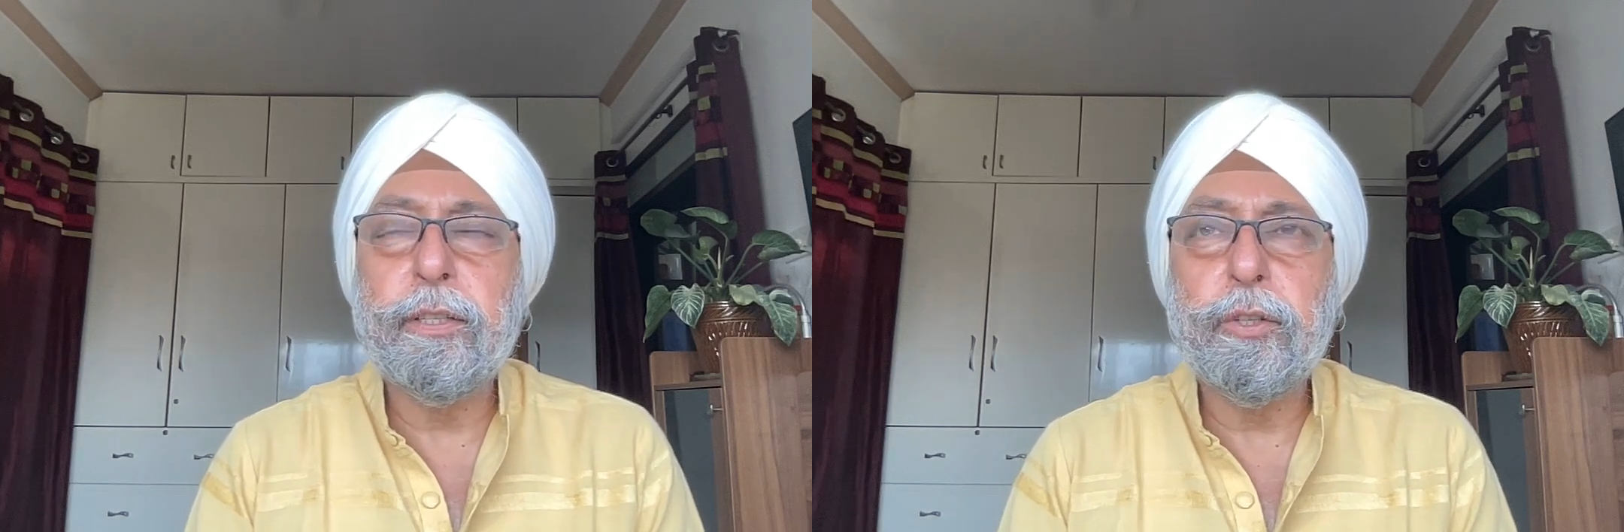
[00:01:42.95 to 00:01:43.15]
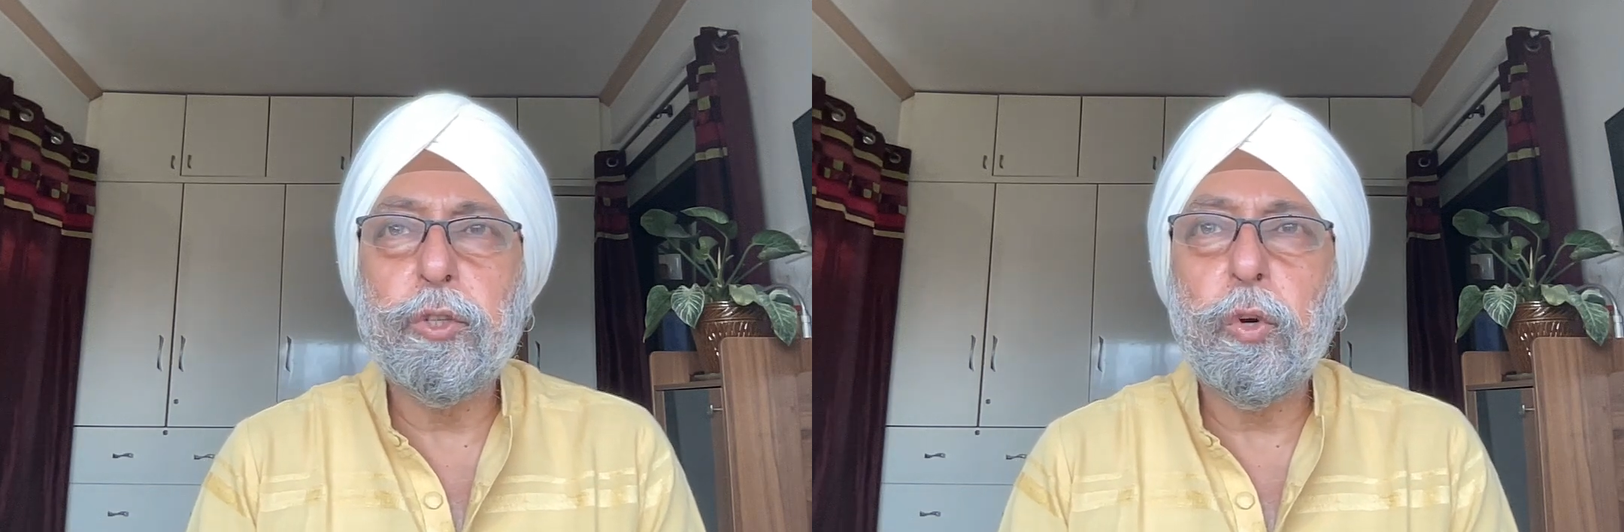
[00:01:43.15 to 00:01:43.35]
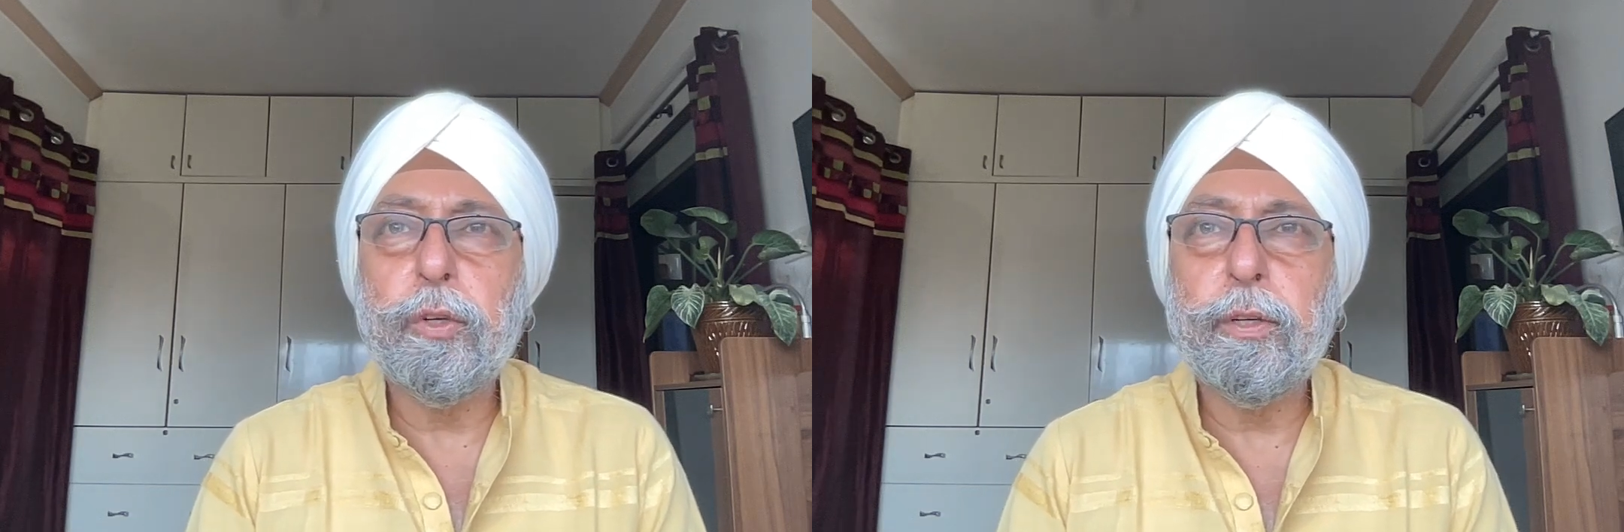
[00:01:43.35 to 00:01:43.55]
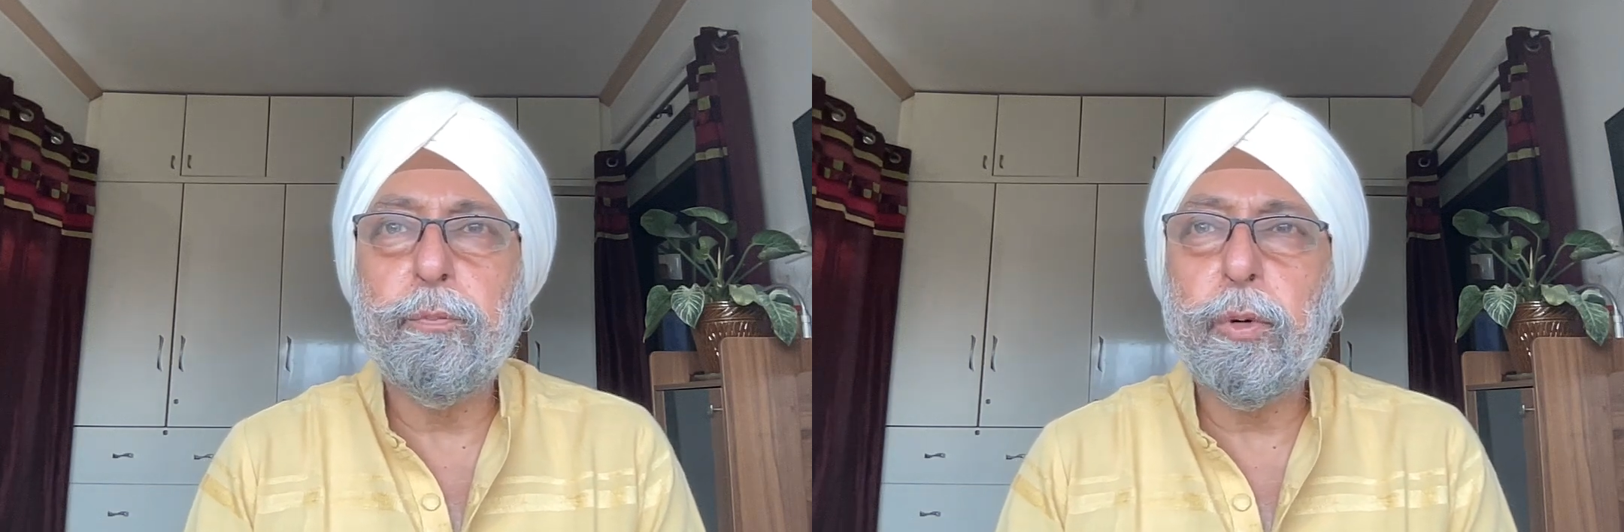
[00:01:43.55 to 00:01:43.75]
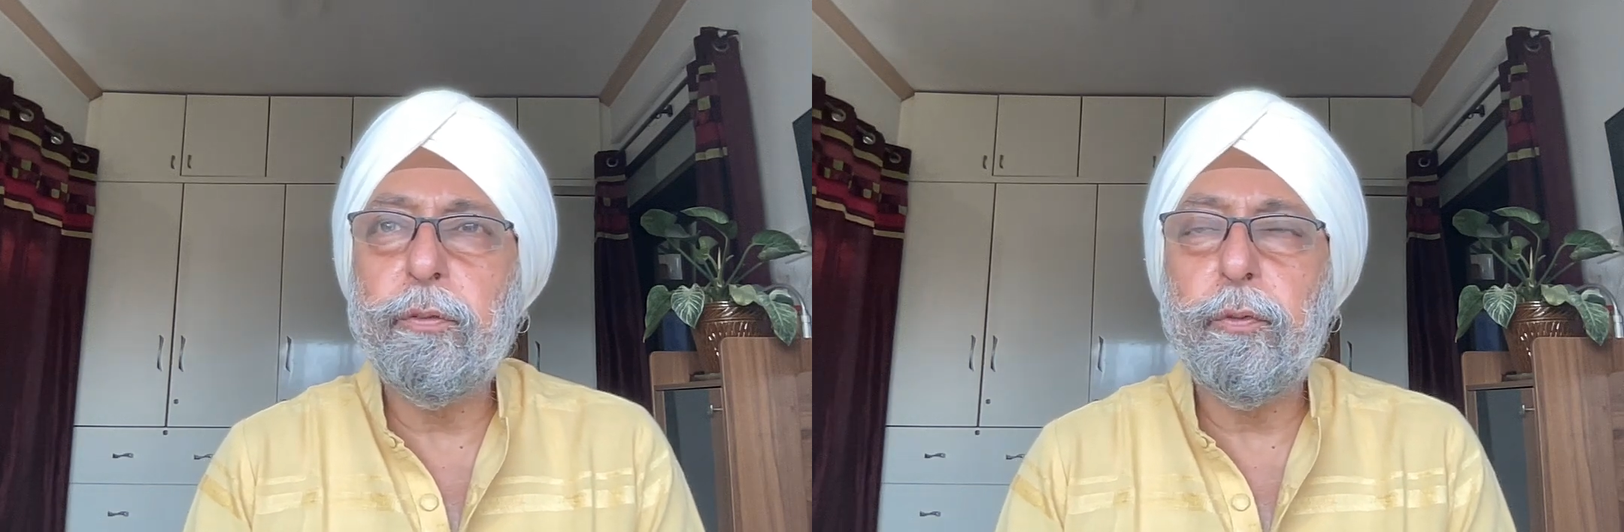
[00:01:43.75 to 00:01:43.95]
short and
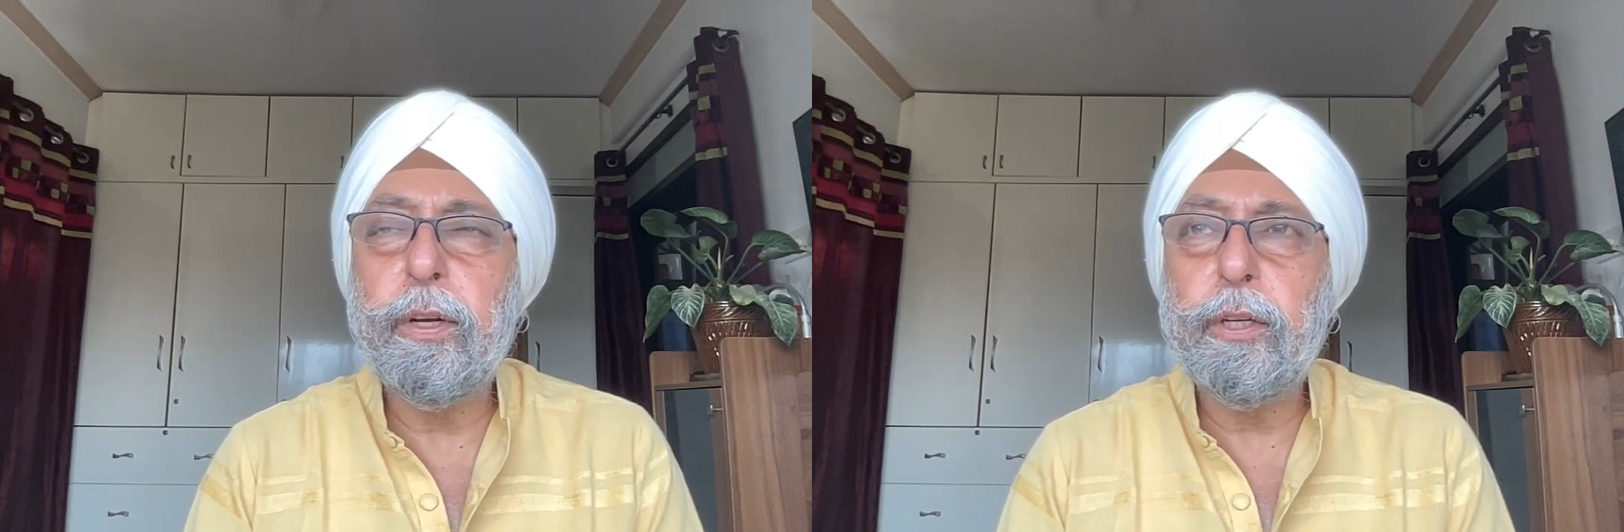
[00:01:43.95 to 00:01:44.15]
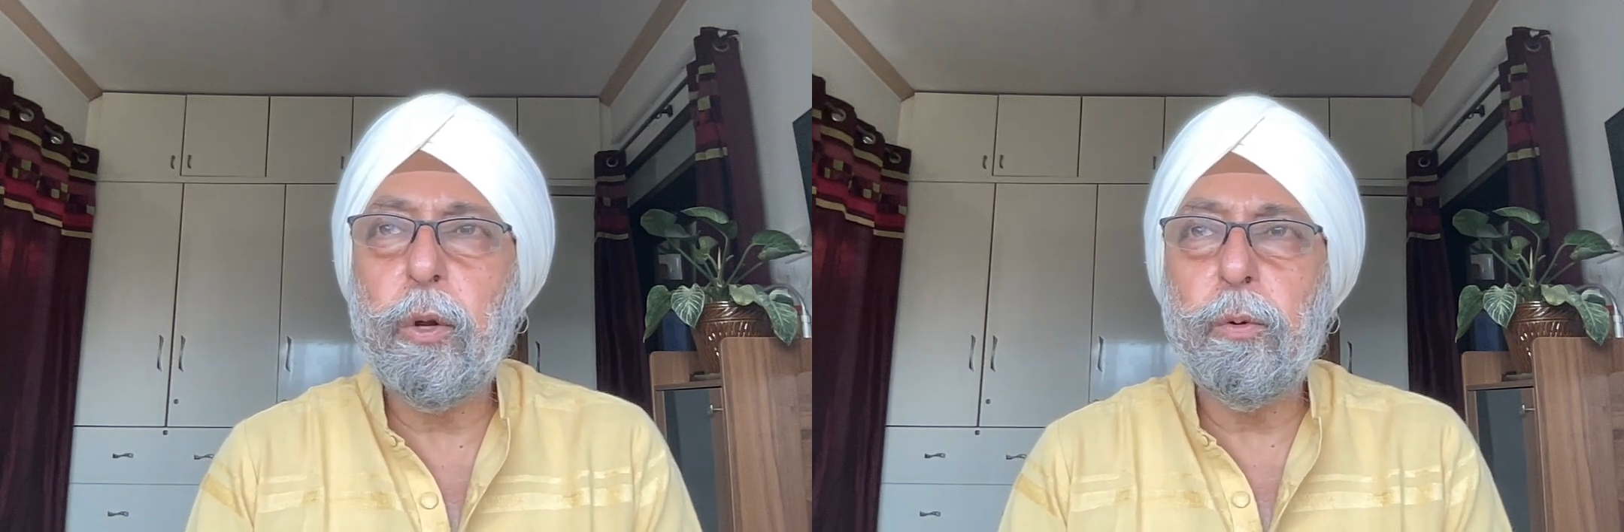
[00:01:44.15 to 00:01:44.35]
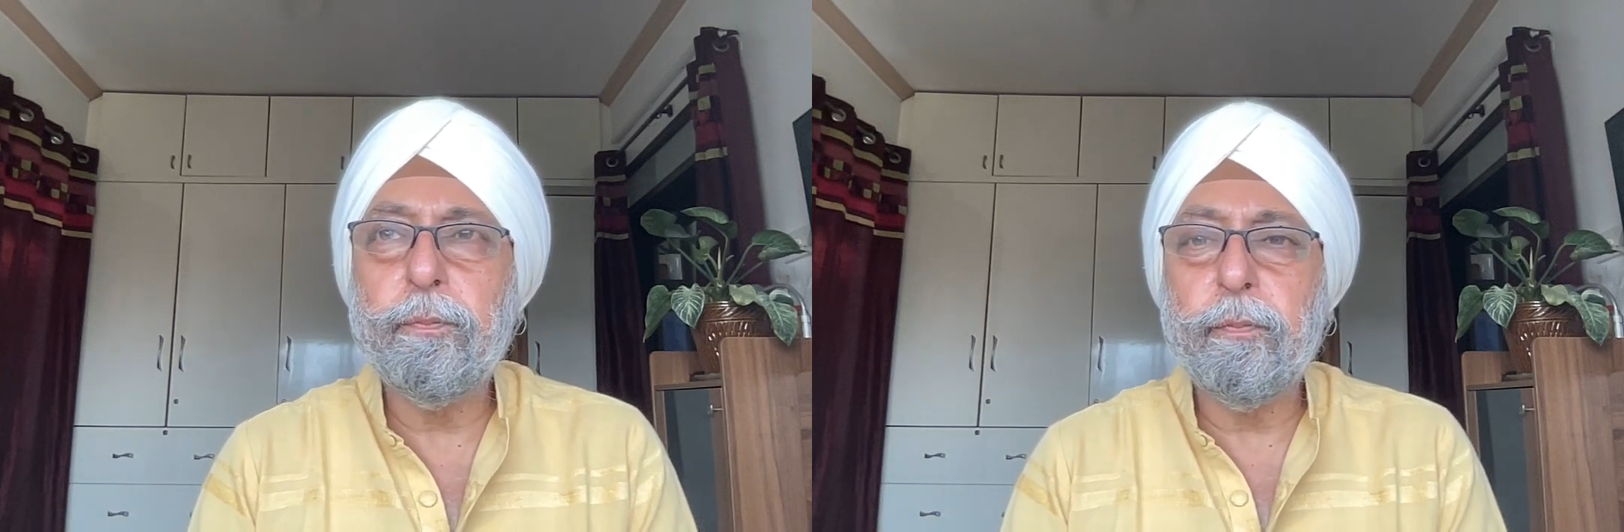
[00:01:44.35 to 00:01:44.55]
brief video.